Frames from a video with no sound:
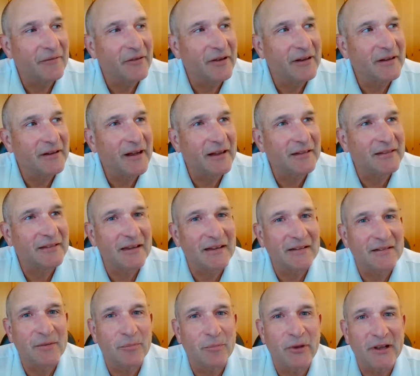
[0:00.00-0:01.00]
I mean, I
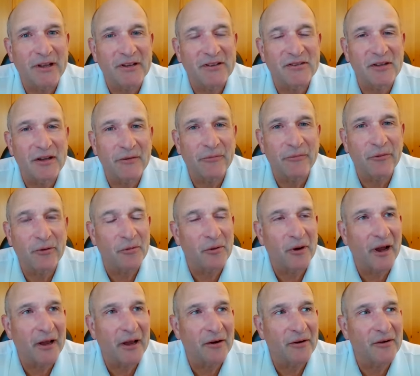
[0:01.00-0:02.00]
think the biggest thing for
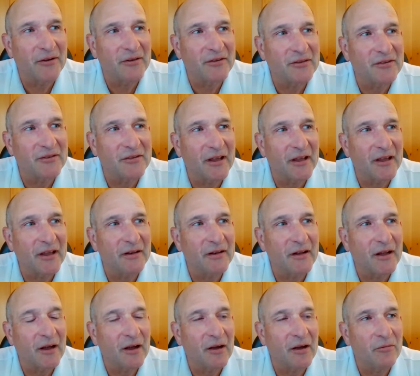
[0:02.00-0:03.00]
writers is that
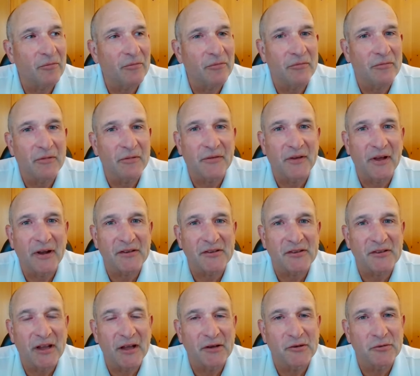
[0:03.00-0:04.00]
uh, we've got to
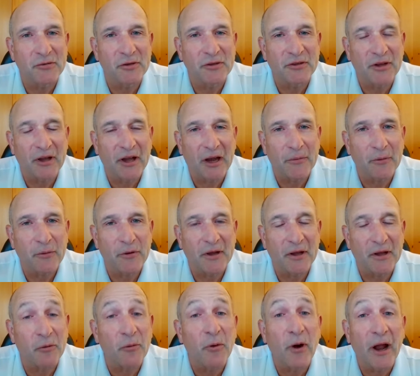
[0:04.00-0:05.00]
schedule a time and we
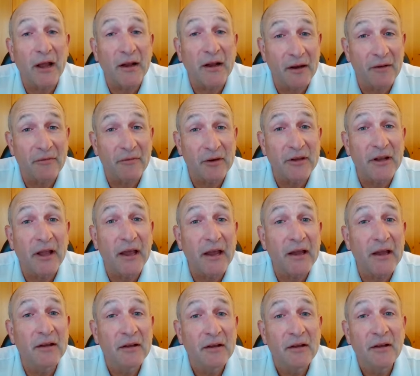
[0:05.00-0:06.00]
got to write every
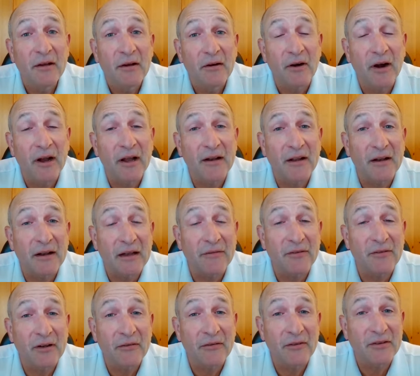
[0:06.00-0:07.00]
day, right? And
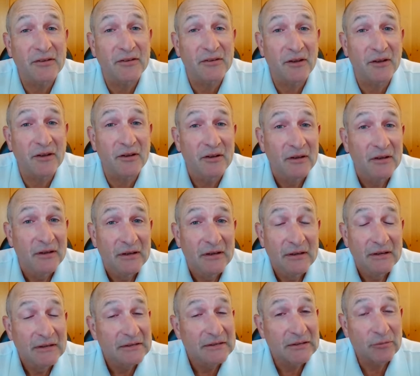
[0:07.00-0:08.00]
even if it's the
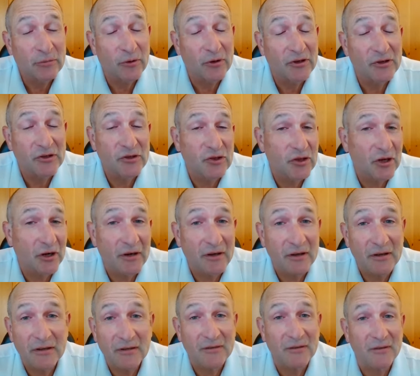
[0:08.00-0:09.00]
the worst
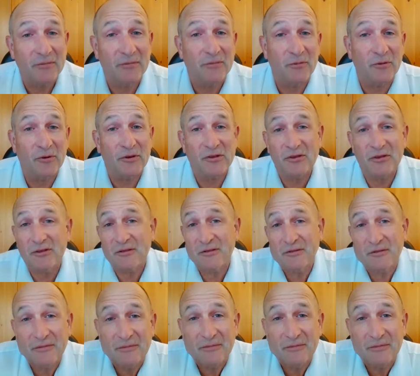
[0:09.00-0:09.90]
junk, the worst